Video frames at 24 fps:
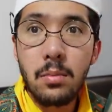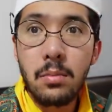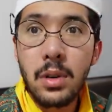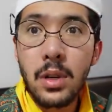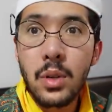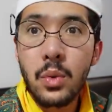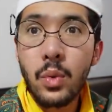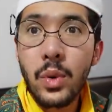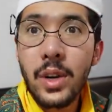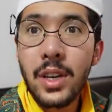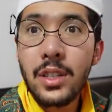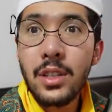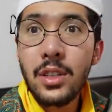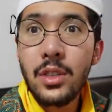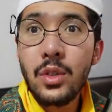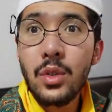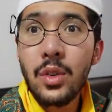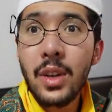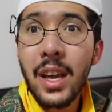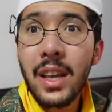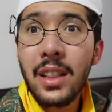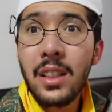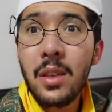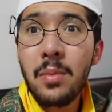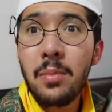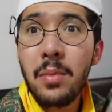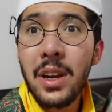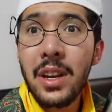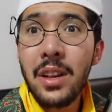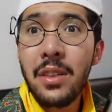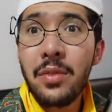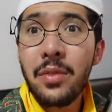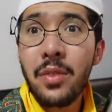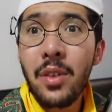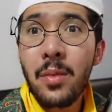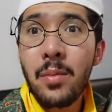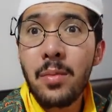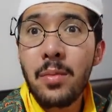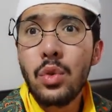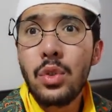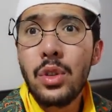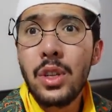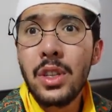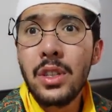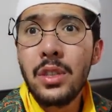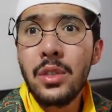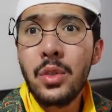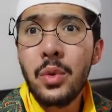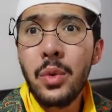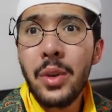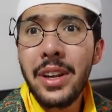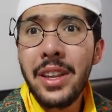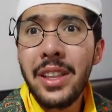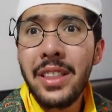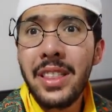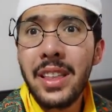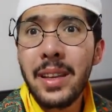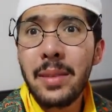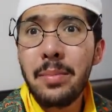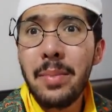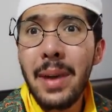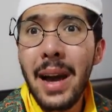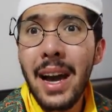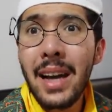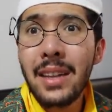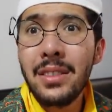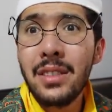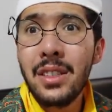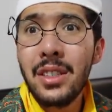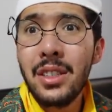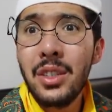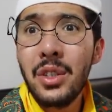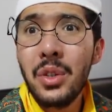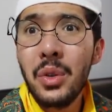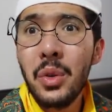But where did you get the money from? You didn't do anything bad, did